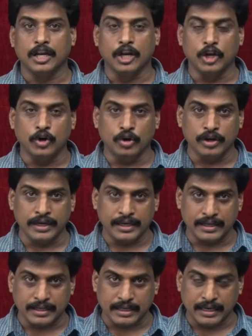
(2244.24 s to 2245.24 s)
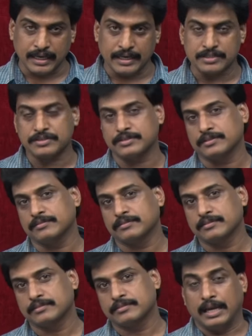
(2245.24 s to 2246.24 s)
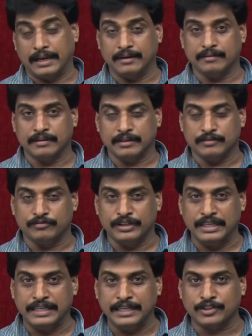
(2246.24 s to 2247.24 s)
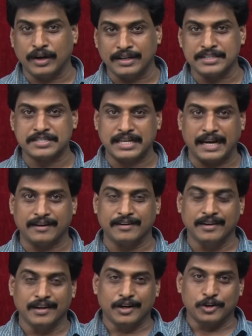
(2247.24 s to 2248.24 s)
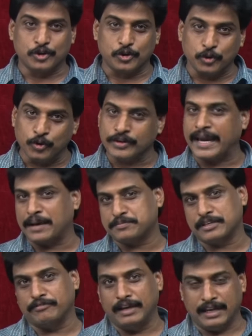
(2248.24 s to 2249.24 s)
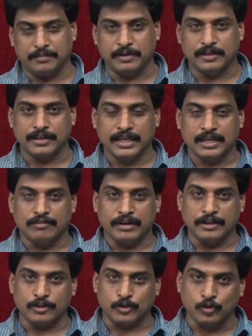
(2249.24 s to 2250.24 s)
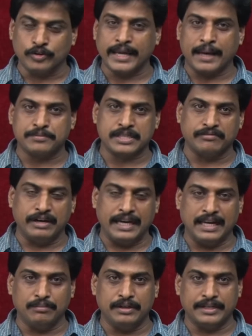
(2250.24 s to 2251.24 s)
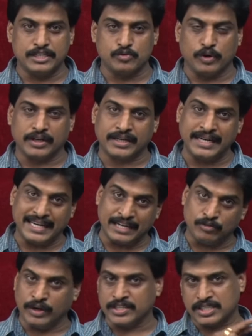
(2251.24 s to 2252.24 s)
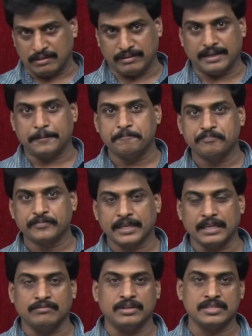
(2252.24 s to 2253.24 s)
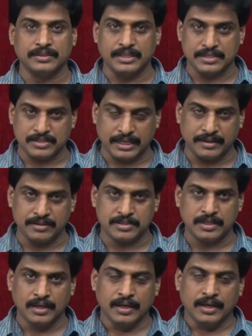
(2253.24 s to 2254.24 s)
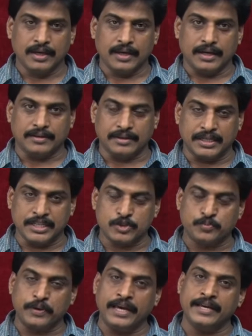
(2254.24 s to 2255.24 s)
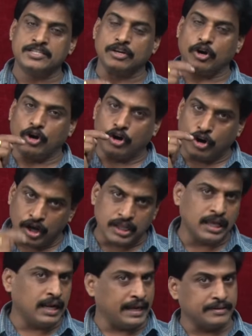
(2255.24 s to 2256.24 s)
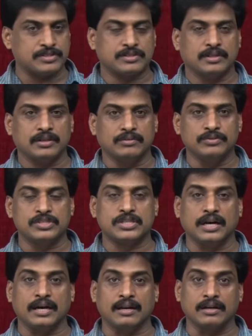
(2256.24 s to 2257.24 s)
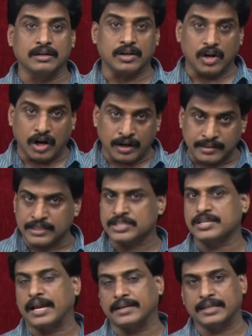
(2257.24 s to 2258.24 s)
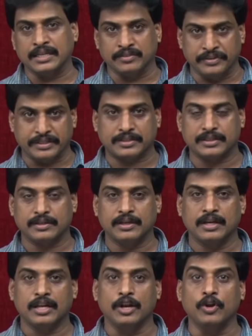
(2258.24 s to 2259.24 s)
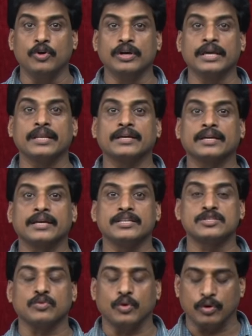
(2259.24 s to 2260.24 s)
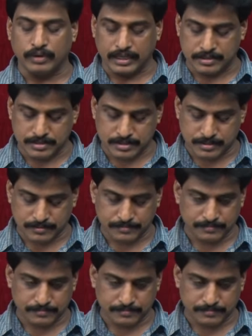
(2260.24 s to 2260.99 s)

lower case. And we need to understand two caps available. When two caps available, it is working inverse level. Inverse in the sense, it displays all the lines which are not starting with lower case ovals.